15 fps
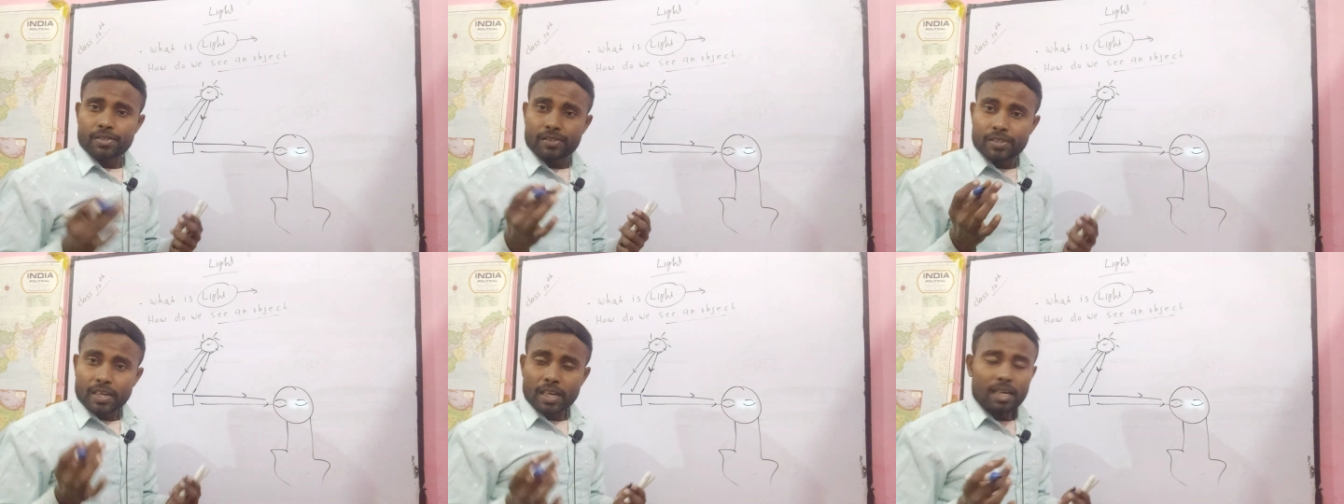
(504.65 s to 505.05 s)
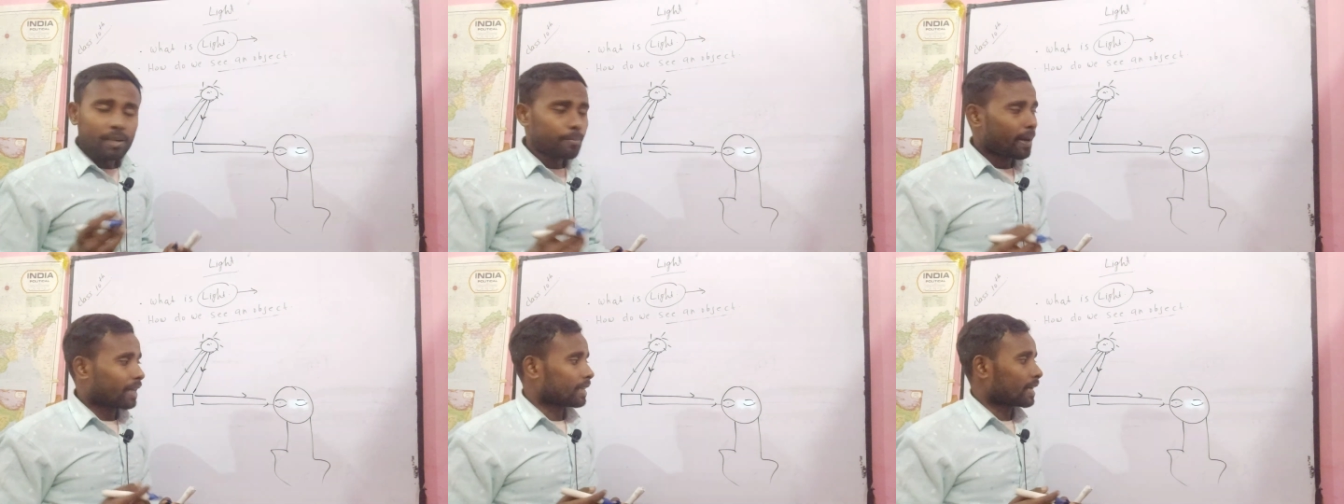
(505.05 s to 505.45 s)

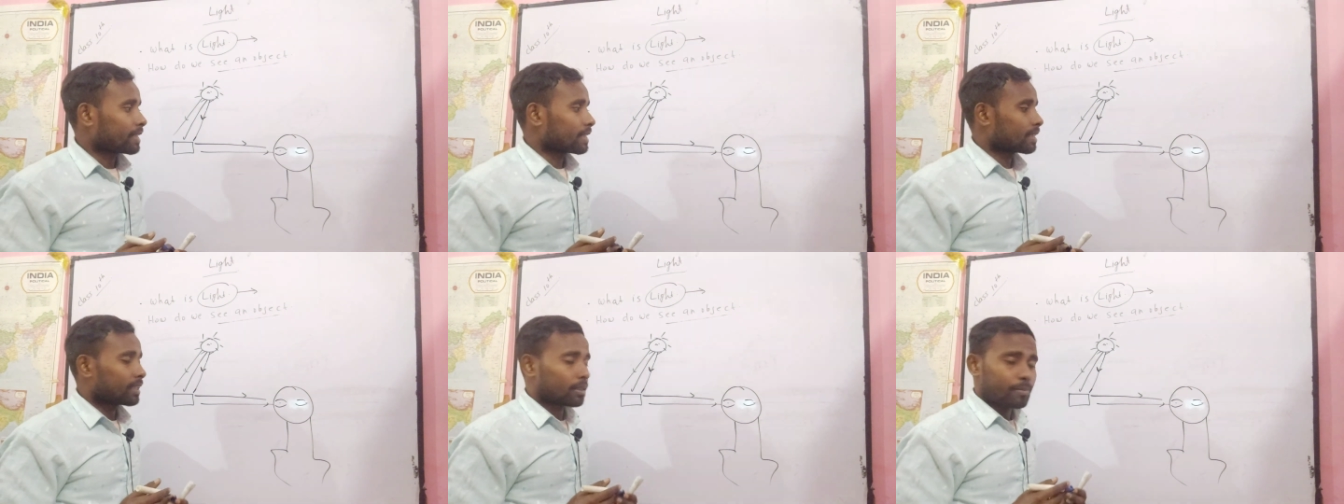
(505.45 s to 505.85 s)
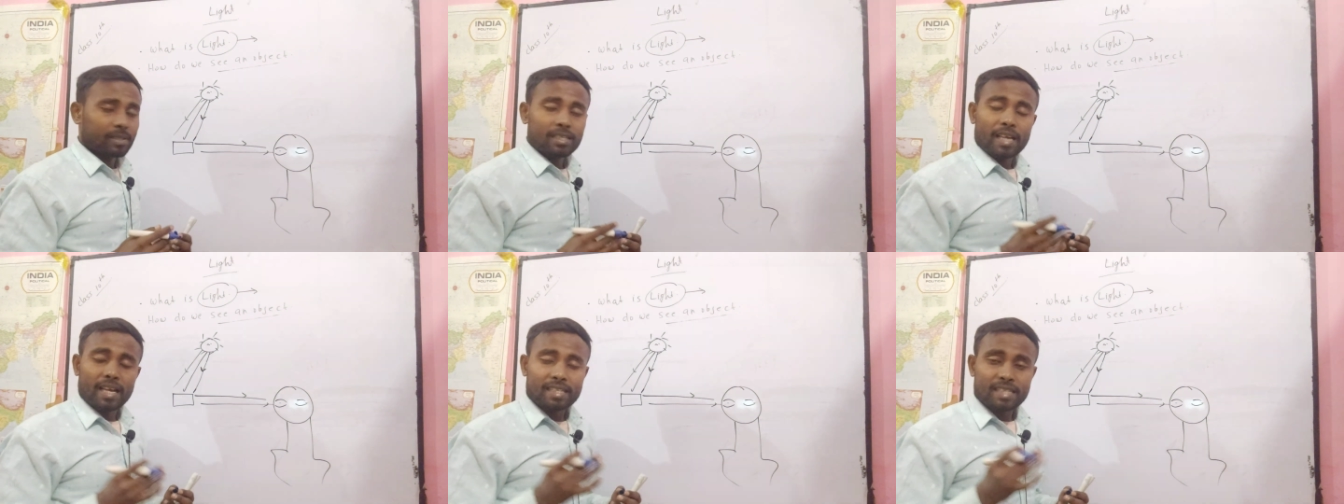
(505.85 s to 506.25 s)
jelly material, that
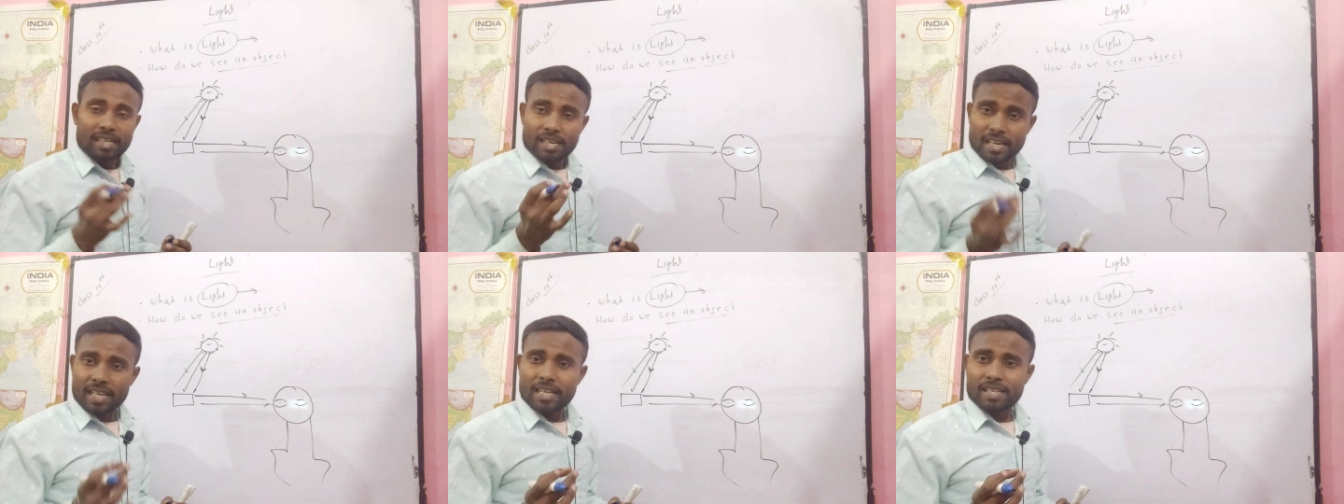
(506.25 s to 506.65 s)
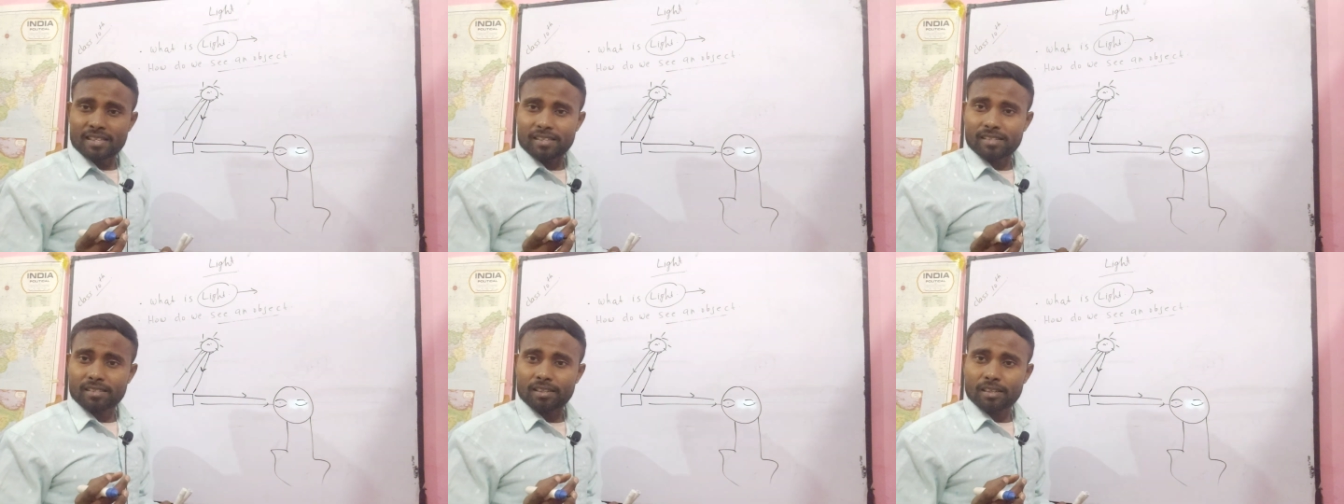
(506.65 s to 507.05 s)
means as a
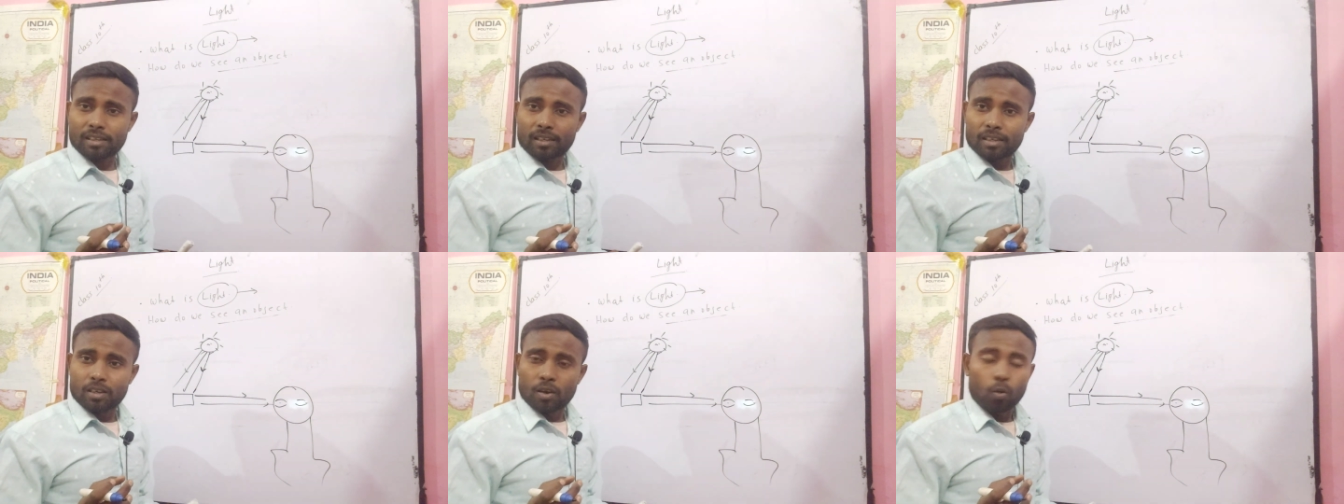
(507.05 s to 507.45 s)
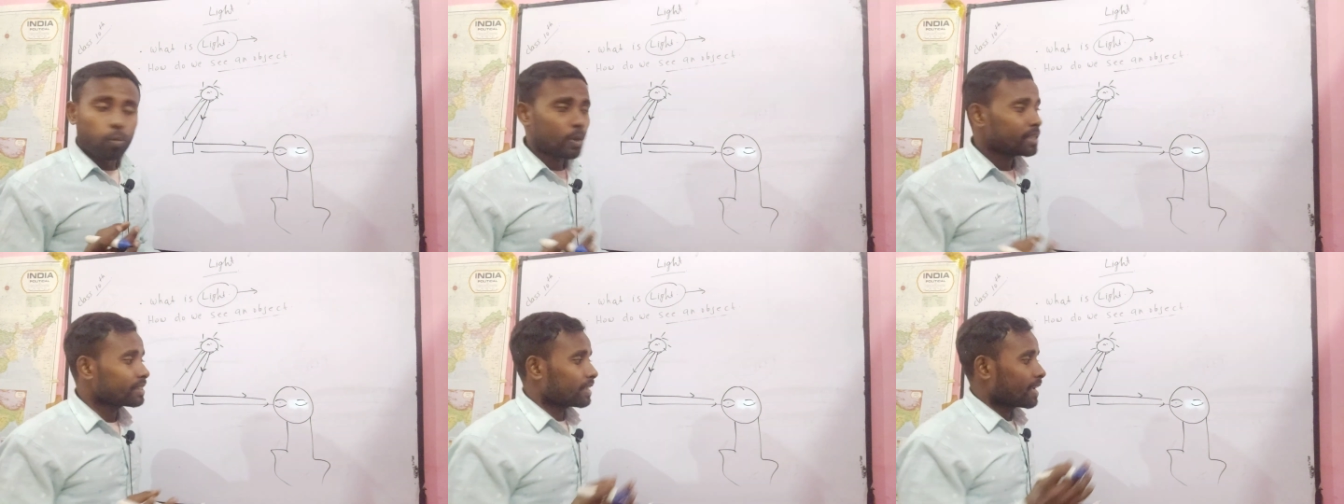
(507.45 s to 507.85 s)
lens,
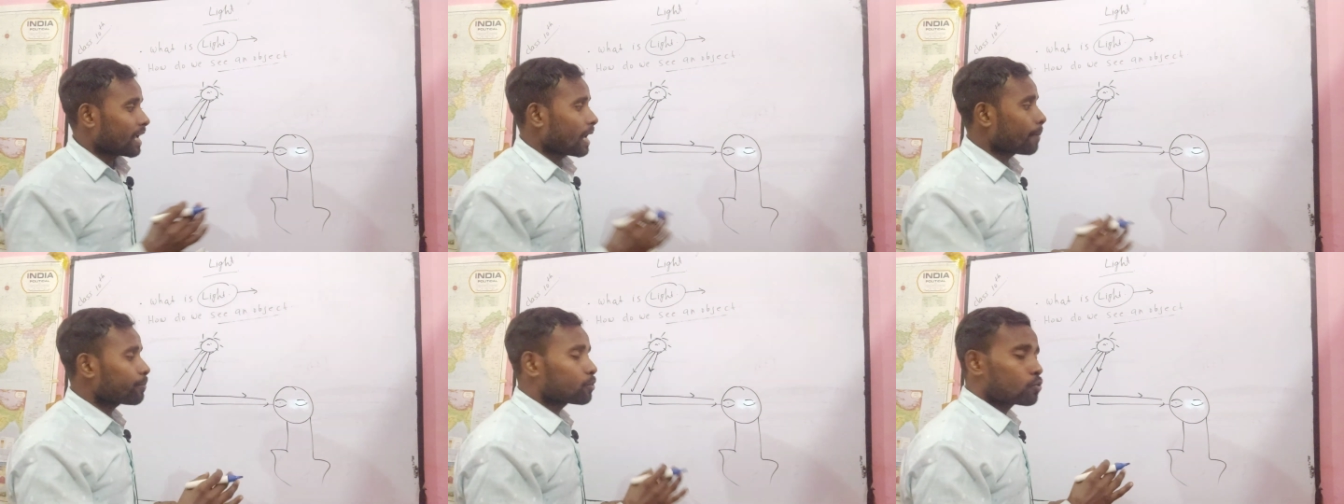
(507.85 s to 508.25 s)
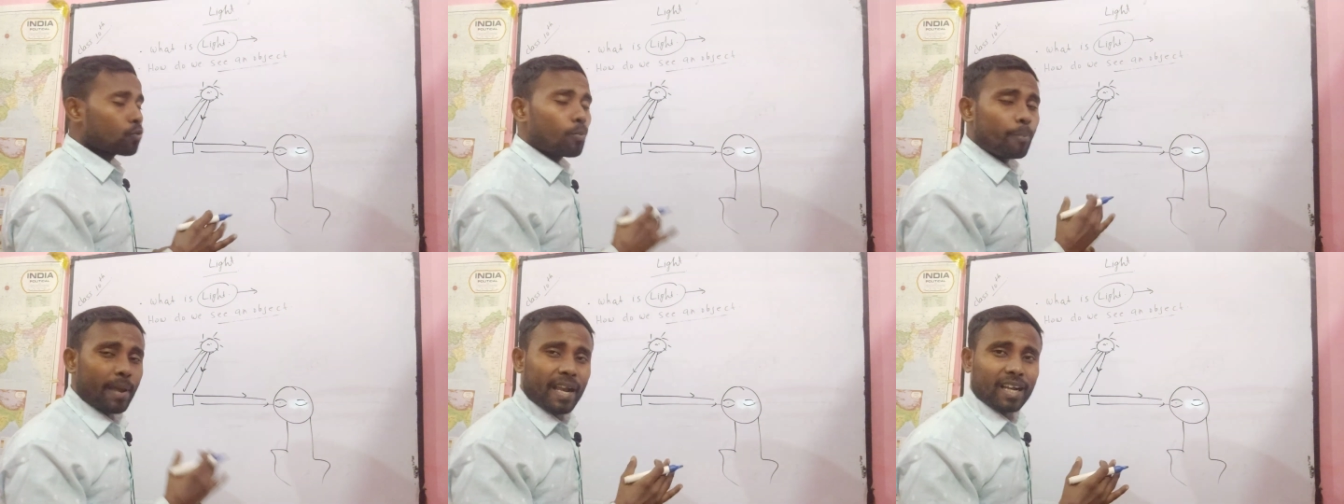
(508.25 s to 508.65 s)
which helps to
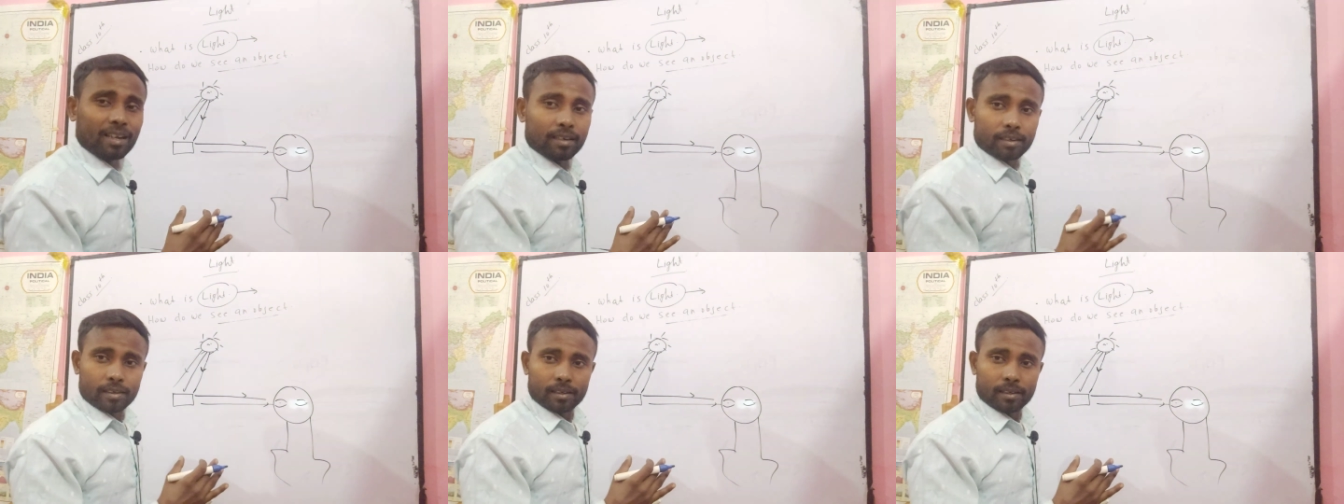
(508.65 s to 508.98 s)
make